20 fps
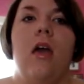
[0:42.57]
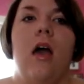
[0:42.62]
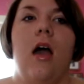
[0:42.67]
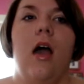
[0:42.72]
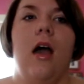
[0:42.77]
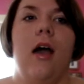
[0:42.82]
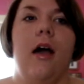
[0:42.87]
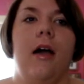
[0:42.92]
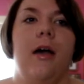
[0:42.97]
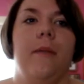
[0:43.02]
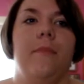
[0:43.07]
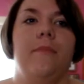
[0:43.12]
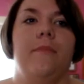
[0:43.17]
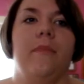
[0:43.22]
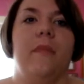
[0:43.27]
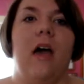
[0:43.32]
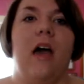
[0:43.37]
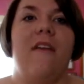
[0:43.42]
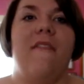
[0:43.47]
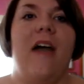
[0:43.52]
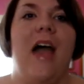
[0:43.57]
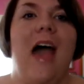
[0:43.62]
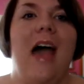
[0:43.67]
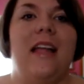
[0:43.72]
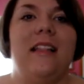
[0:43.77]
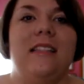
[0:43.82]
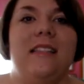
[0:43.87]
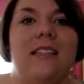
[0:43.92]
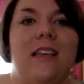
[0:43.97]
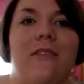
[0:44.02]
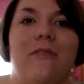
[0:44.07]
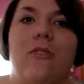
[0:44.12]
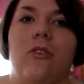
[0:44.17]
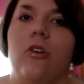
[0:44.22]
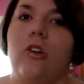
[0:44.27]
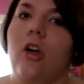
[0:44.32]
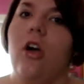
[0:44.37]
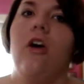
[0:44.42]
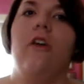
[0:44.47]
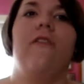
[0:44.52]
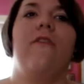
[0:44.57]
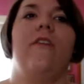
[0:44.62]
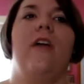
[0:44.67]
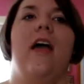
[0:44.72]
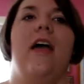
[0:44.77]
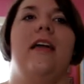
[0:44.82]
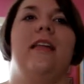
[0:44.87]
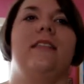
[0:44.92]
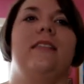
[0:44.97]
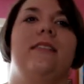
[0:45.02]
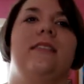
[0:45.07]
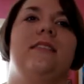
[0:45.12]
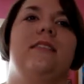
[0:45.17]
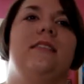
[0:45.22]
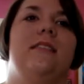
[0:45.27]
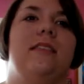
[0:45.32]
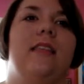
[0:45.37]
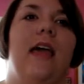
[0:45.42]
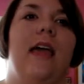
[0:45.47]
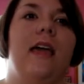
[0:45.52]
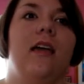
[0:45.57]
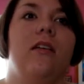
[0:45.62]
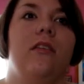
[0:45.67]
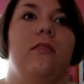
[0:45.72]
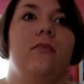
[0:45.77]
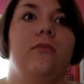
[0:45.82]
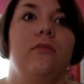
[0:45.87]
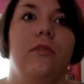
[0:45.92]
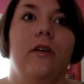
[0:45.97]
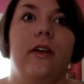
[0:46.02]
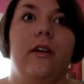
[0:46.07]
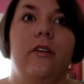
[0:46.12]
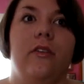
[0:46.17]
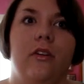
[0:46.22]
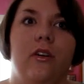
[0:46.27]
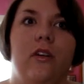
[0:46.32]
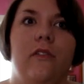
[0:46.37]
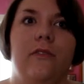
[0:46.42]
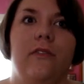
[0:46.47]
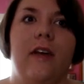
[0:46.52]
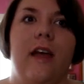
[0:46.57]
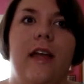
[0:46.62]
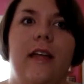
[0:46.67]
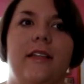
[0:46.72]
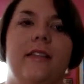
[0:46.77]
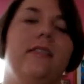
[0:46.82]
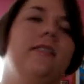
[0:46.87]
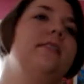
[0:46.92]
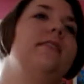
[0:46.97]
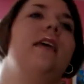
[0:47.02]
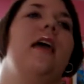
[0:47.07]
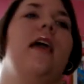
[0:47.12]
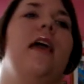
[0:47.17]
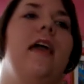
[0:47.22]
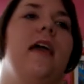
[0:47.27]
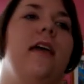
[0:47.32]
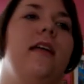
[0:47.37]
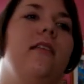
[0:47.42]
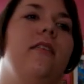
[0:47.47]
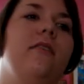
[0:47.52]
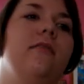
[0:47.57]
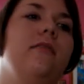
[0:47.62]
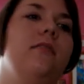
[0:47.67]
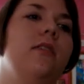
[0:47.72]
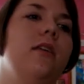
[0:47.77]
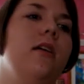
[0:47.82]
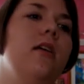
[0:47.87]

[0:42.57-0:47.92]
I've had several girlfriends, like real girlfriends, and